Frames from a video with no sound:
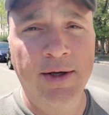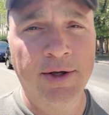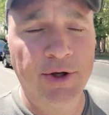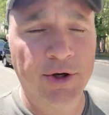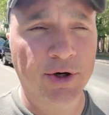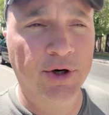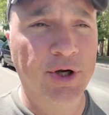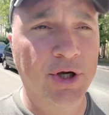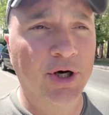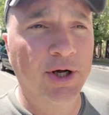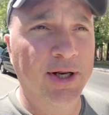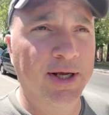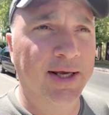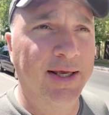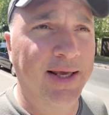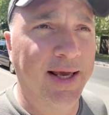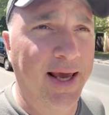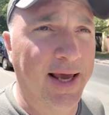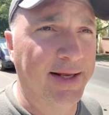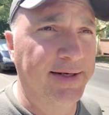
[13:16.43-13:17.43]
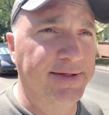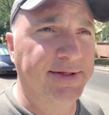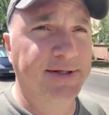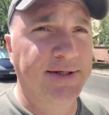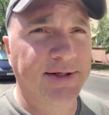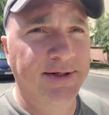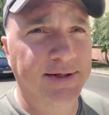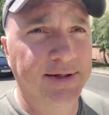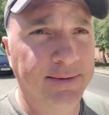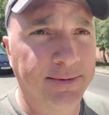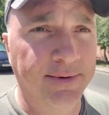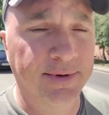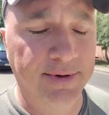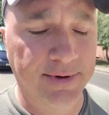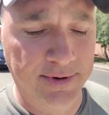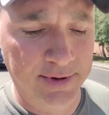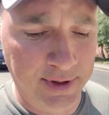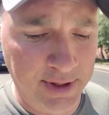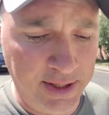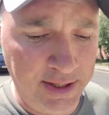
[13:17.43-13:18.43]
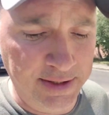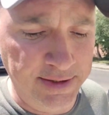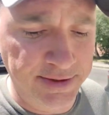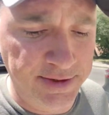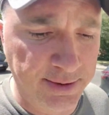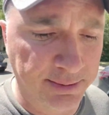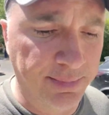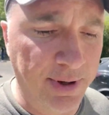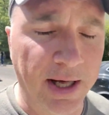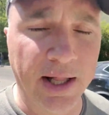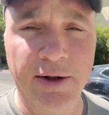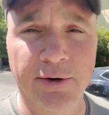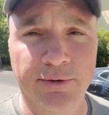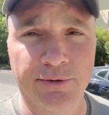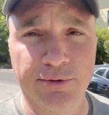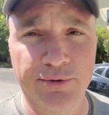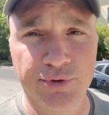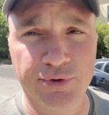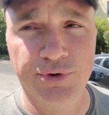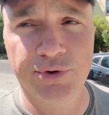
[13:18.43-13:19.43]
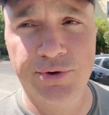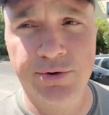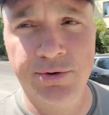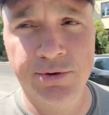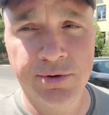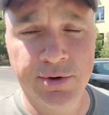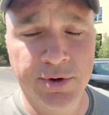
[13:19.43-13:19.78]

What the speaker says: you're gonna get into Belarus.